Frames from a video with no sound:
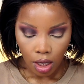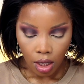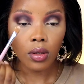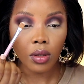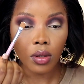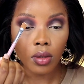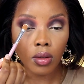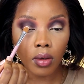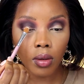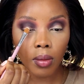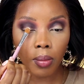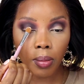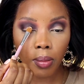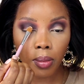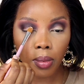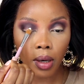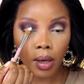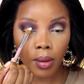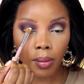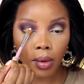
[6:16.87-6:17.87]
Just gonna
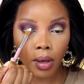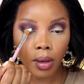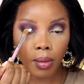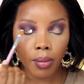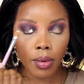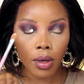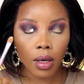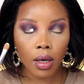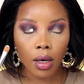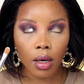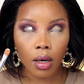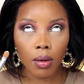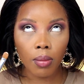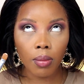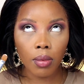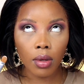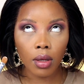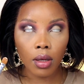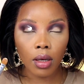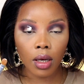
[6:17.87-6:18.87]
pop a bit up,
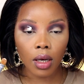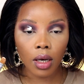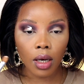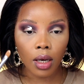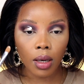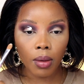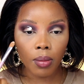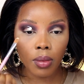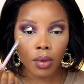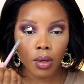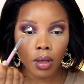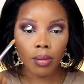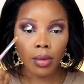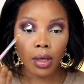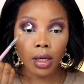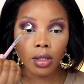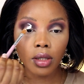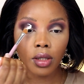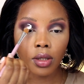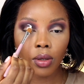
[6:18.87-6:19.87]
look up,
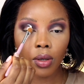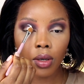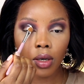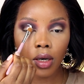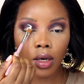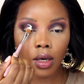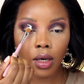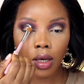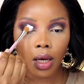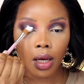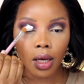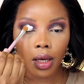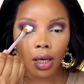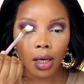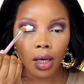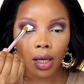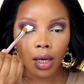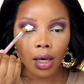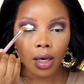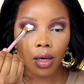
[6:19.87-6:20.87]
make sure I
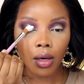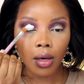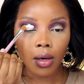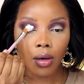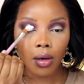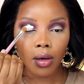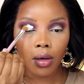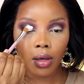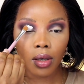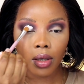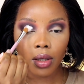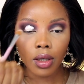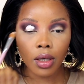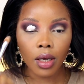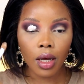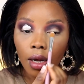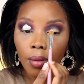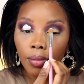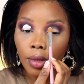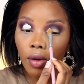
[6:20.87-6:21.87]
get it on.
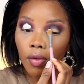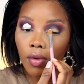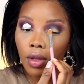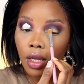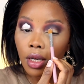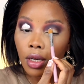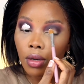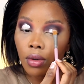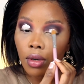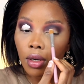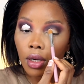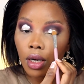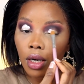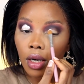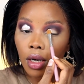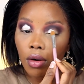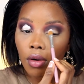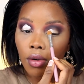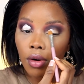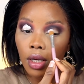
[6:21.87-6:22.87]
I'm not really doing a
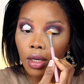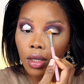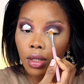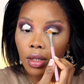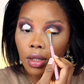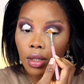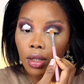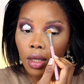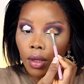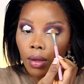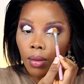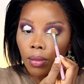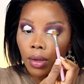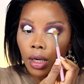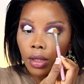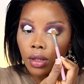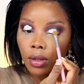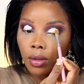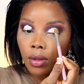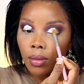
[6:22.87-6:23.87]
cut crease, but I
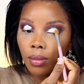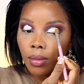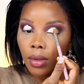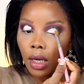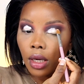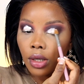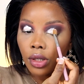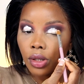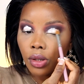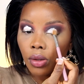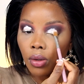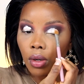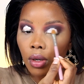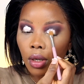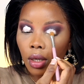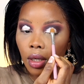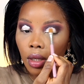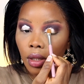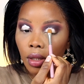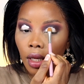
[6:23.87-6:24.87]
just want to make
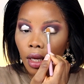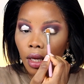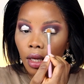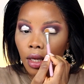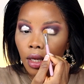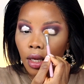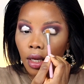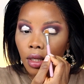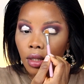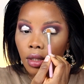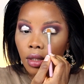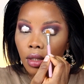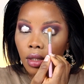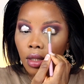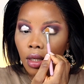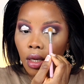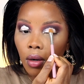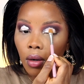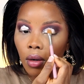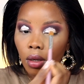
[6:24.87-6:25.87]
sure that it gets
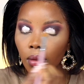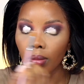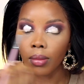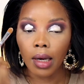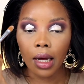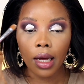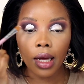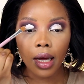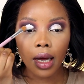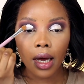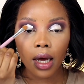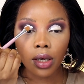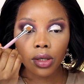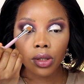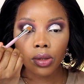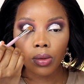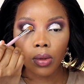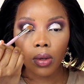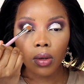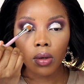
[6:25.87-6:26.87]
on my
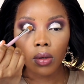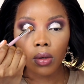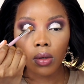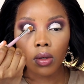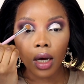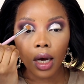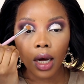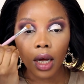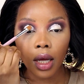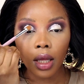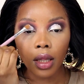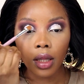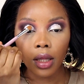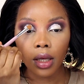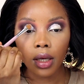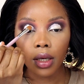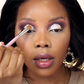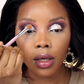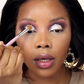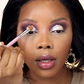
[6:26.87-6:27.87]
actual
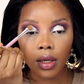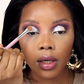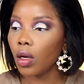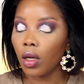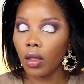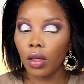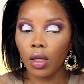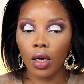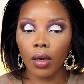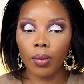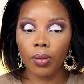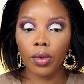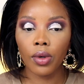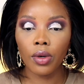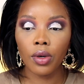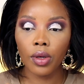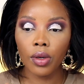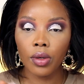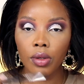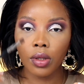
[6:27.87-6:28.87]
eyelid. Then I'm
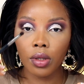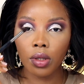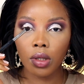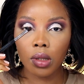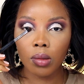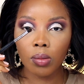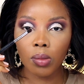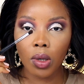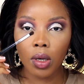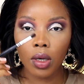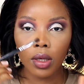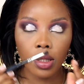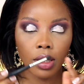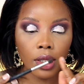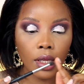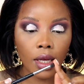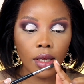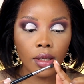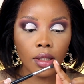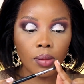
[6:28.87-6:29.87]
gonna use a small
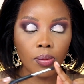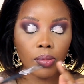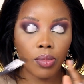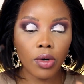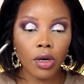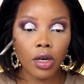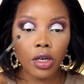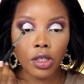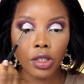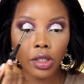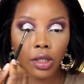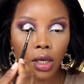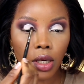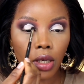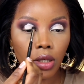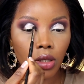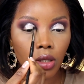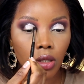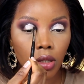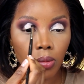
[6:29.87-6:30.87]
dense brush
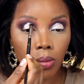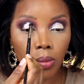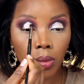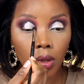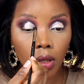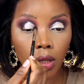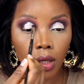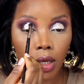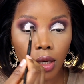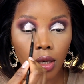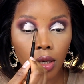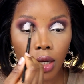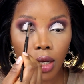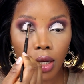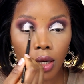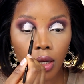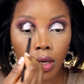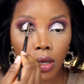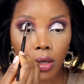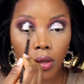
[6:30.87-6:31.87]
and just blend
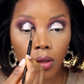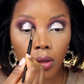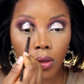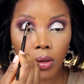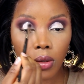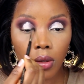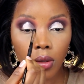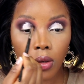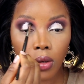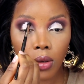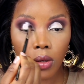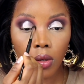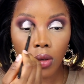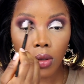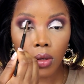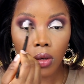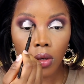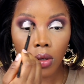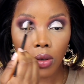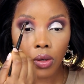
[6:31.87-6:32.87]
that in.
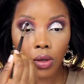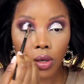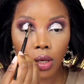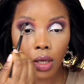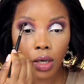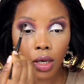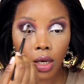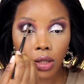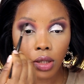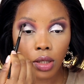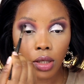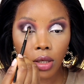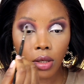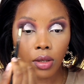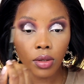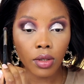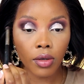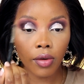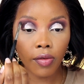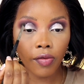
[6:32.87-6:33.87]
You can actually
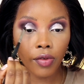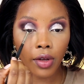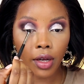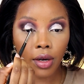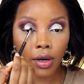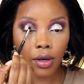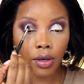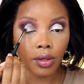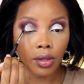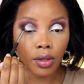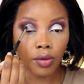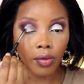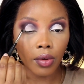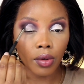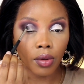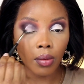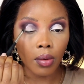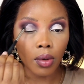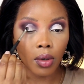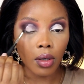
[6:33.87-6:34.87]
use your fingers if
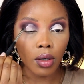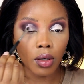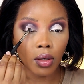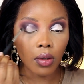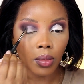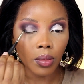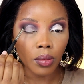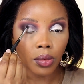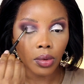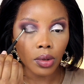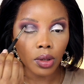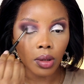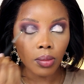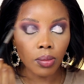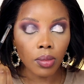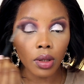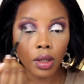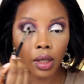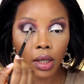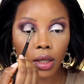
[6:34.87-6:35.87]
you want. I'm just
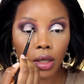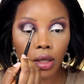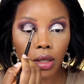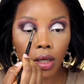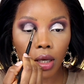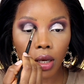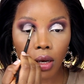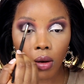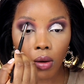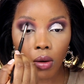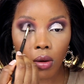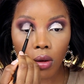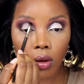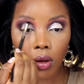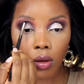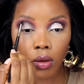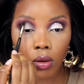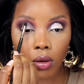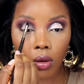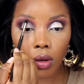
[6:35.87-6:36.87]
blending that
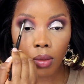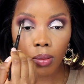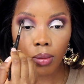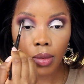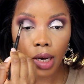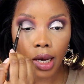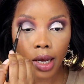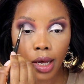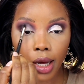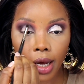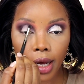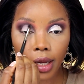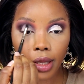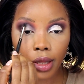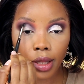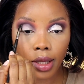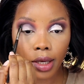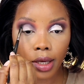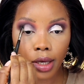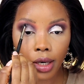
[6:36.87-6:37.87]
all on my
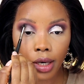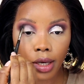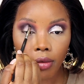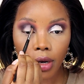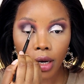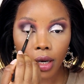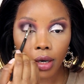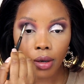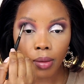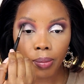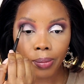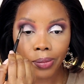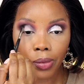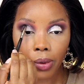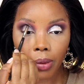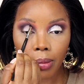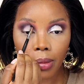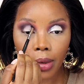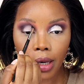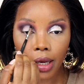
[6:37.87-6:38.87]
eyelid, right up
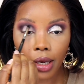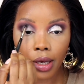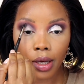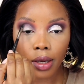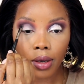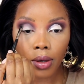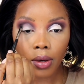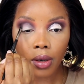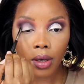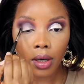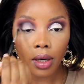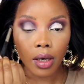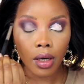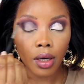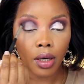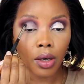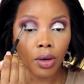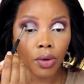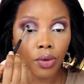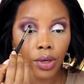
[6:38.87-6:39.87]
on my
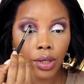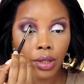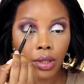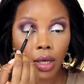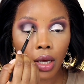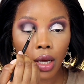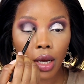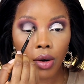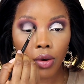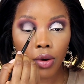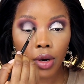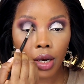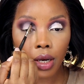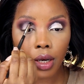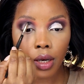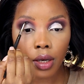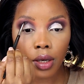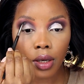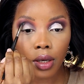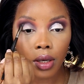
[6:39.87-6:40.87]
cut crease
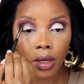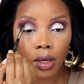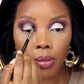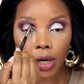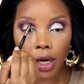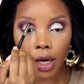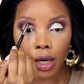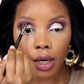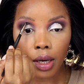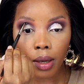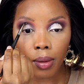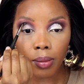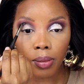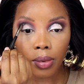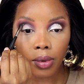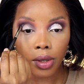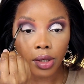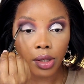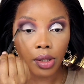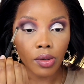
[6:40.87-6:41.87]
area, bringing that
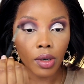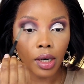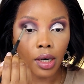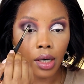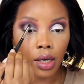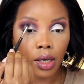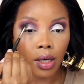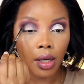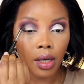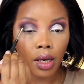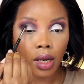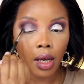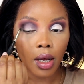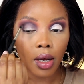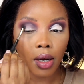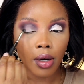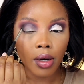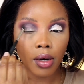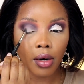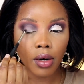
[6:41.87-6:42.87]
brush right in
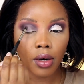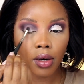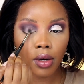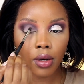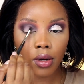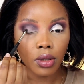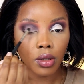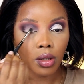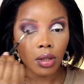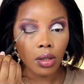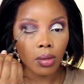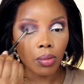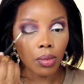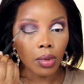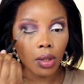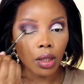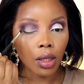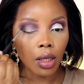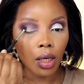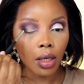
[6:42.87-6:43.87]
there, just
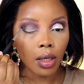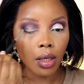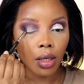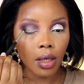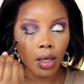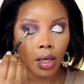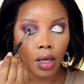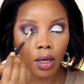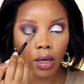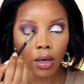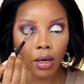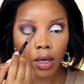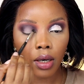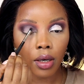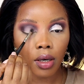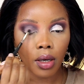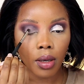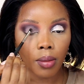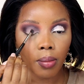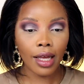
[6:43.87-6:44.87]
blending that right
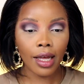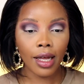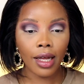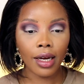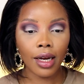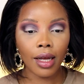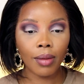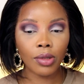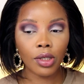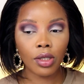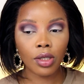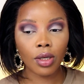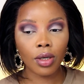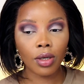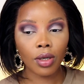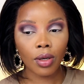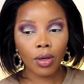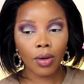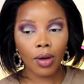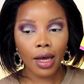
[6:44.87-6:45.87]
up. And I'm just
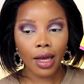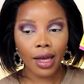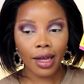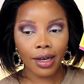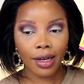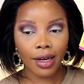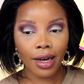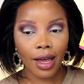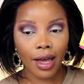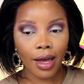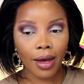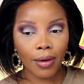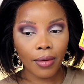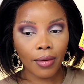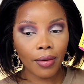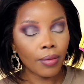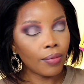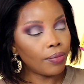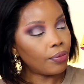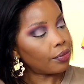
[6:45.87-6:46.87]
gonna go ahead
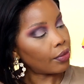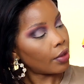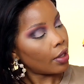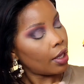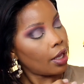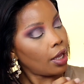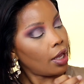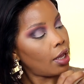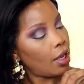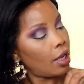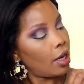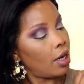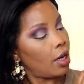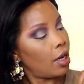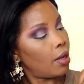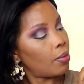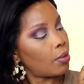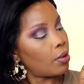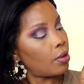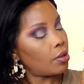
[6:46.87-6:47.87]
now and
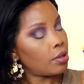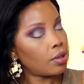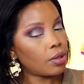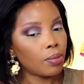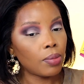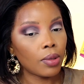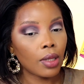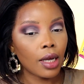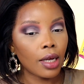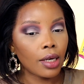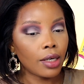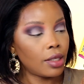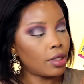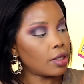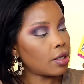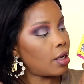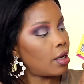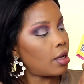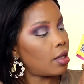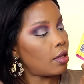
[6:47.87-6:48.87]
I'm going to apply this
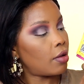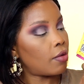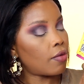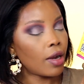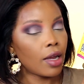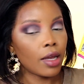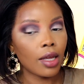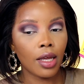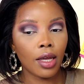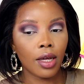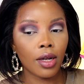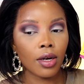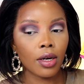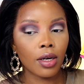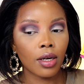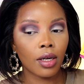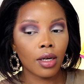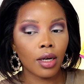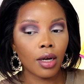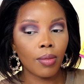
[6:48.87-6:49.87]
color right
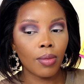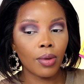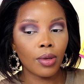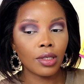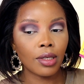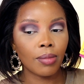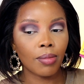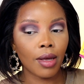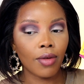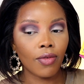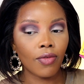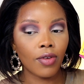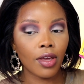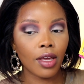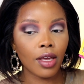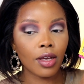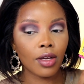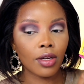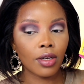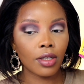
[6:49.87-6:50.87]
here. I'll be using my
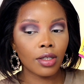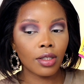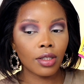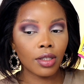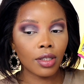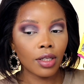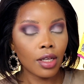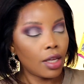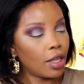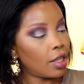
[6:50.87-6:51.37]
fingers.